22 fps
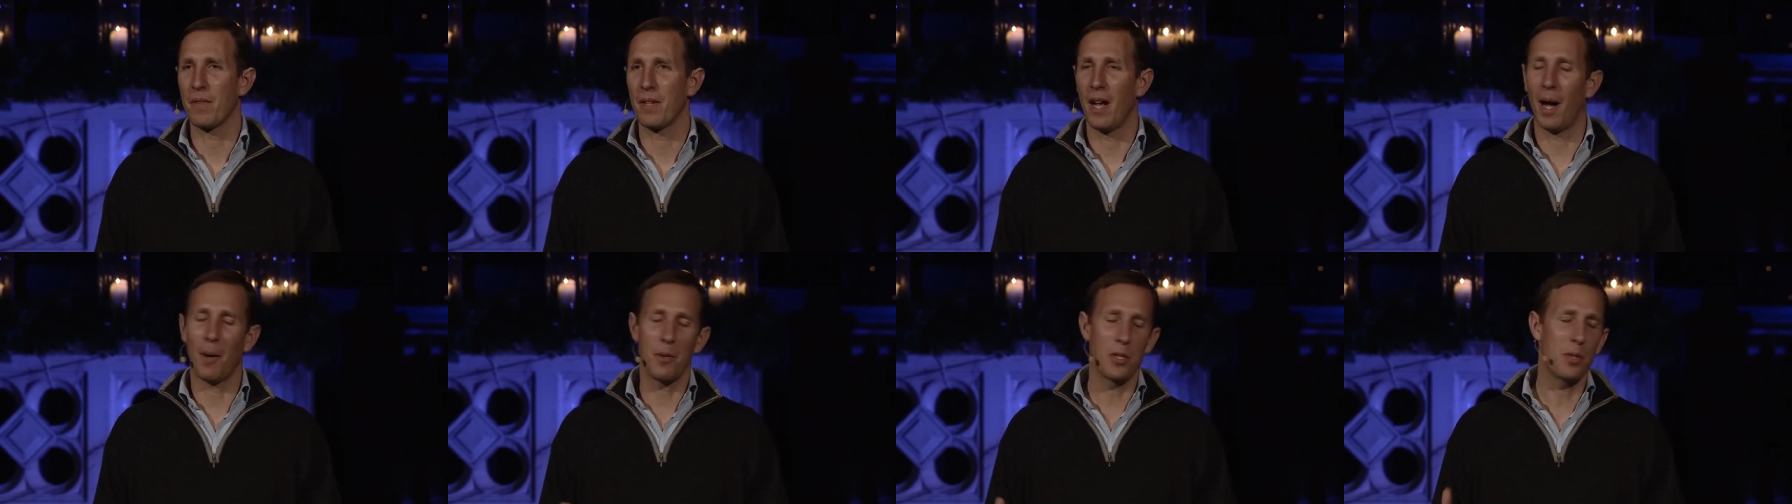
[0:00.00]

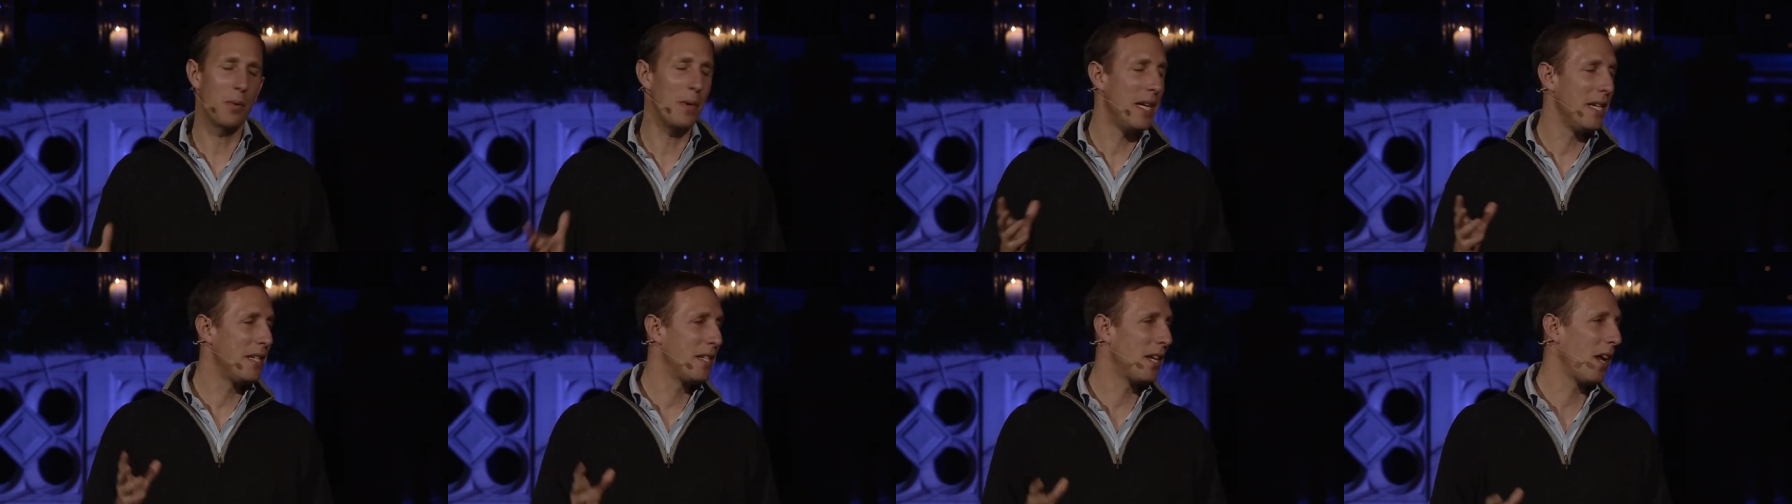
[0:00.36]
I was
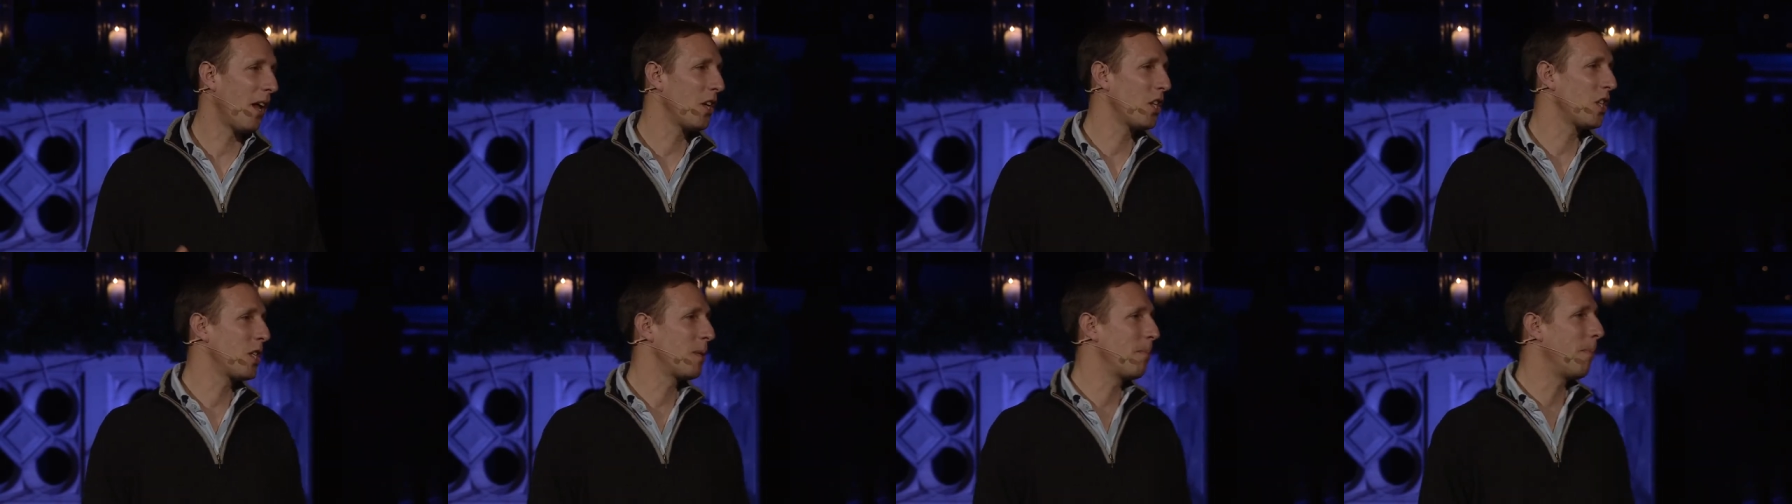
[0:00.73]
really
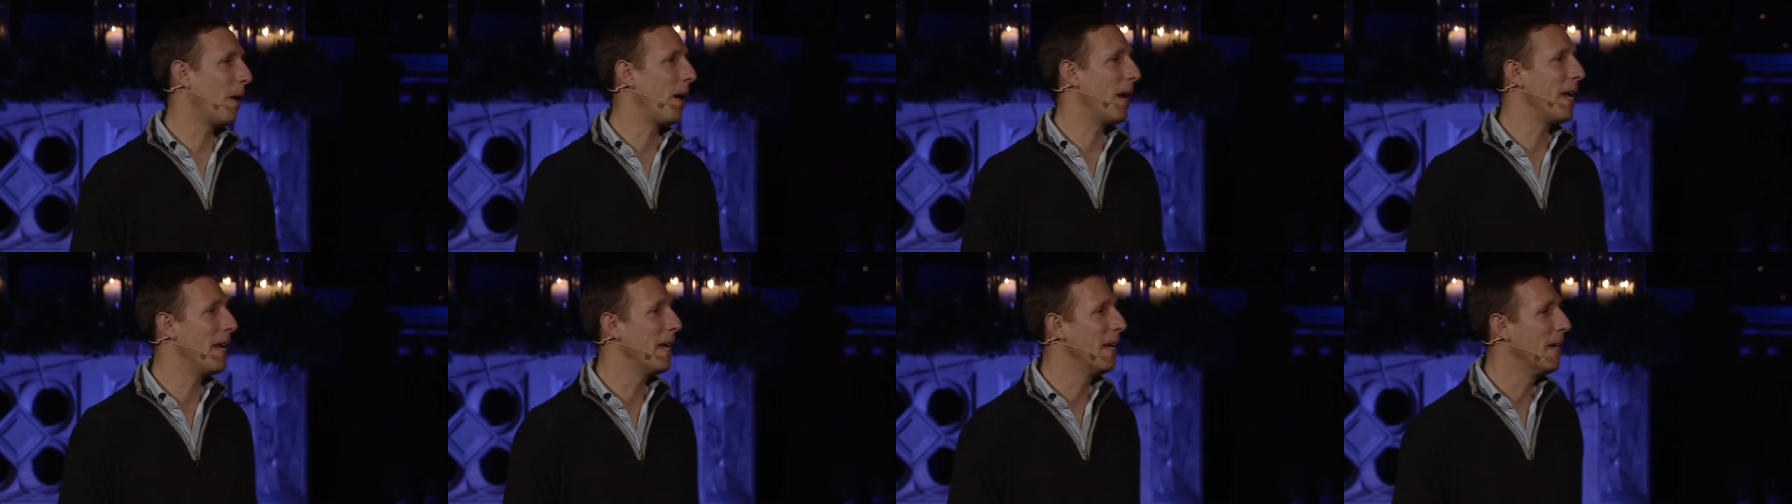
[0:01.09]
touched
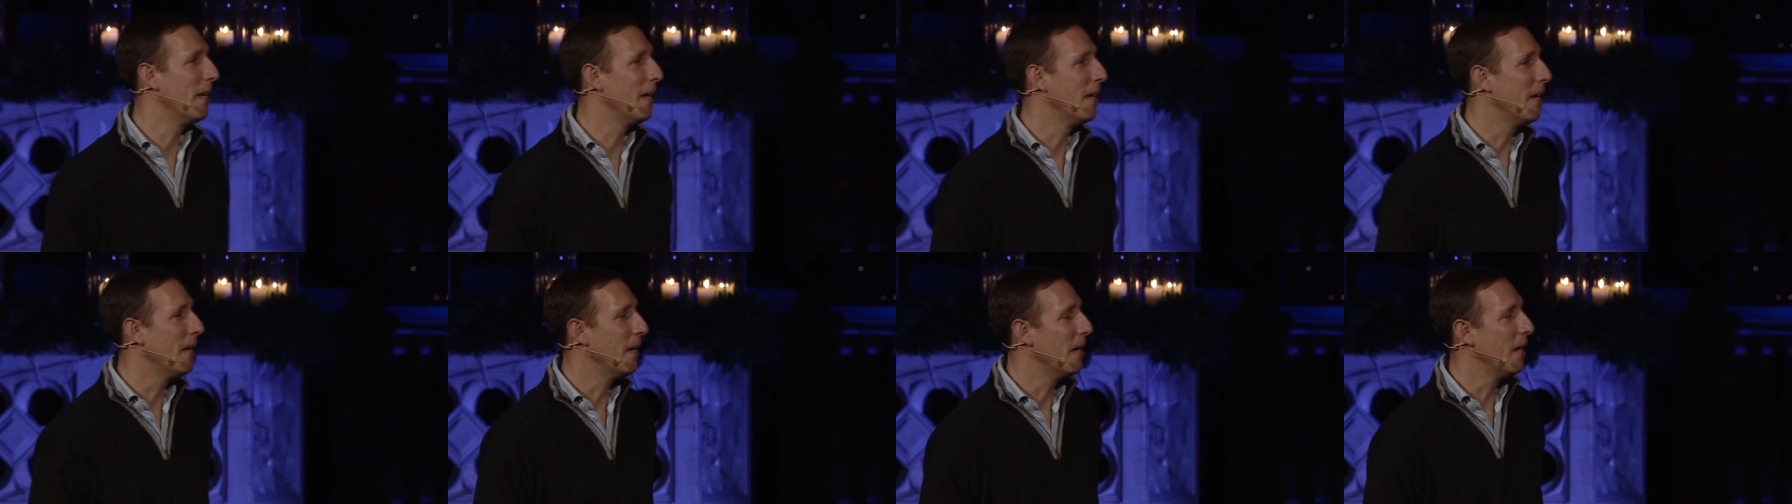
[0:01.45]
by
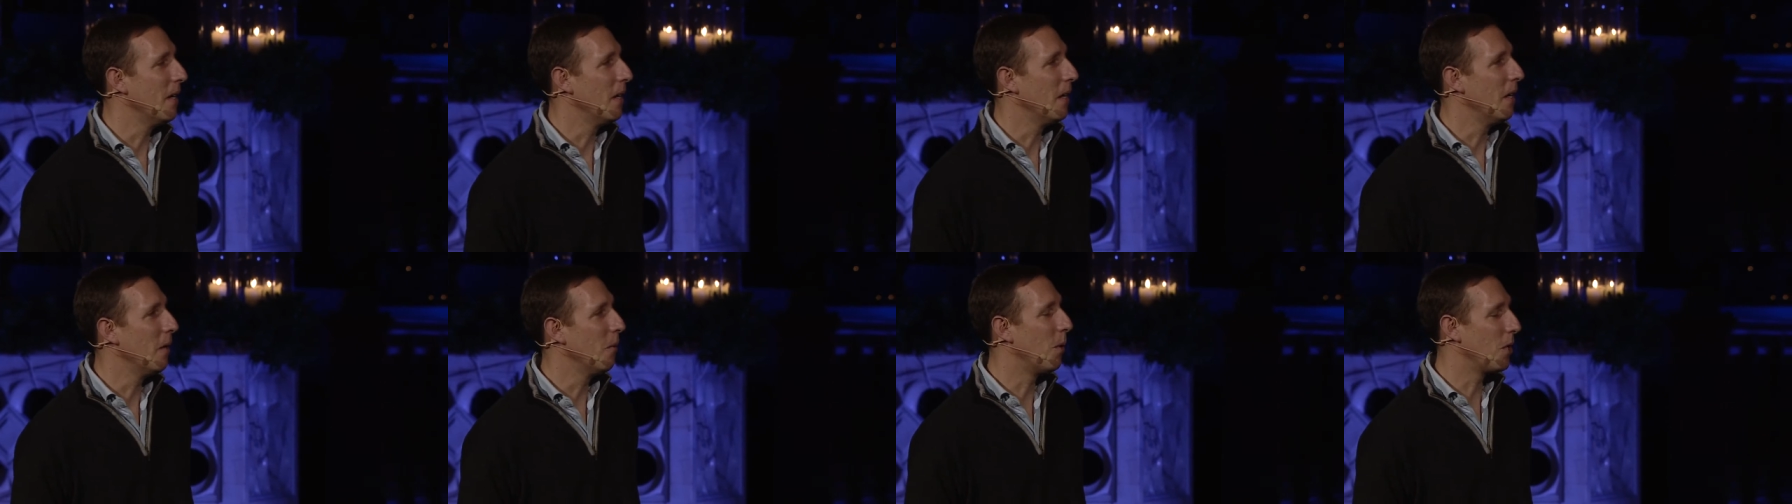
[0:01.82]

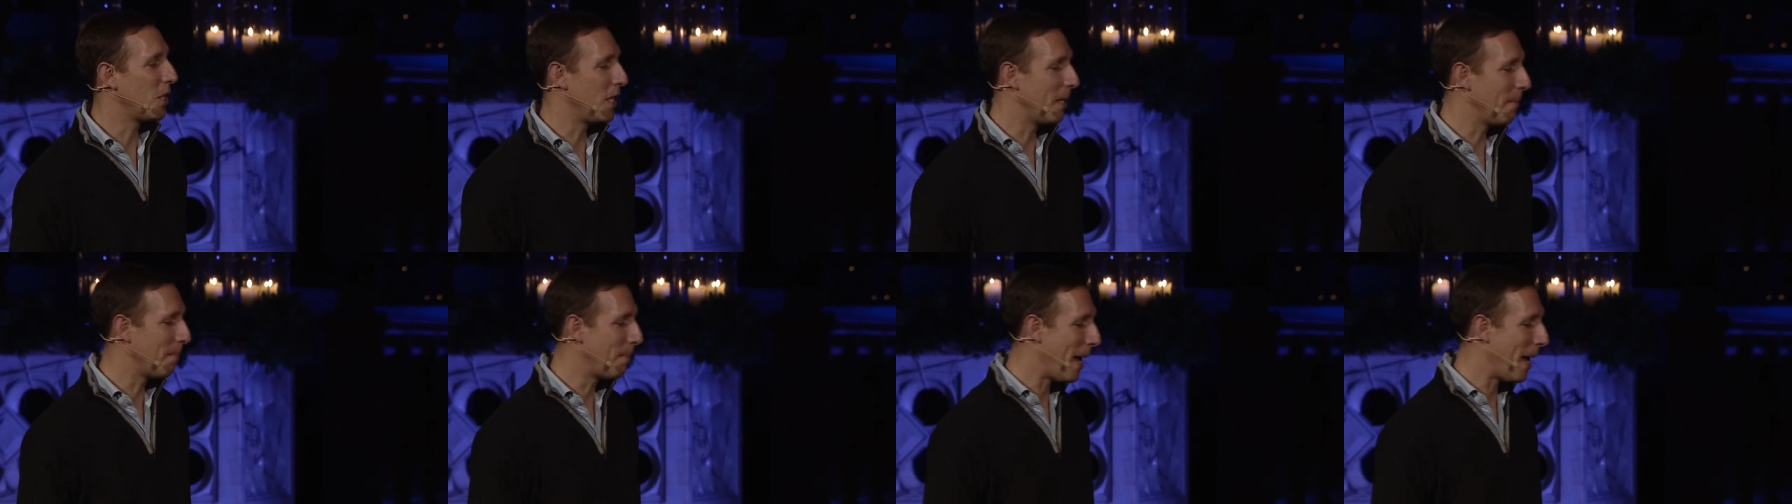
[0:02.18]
watching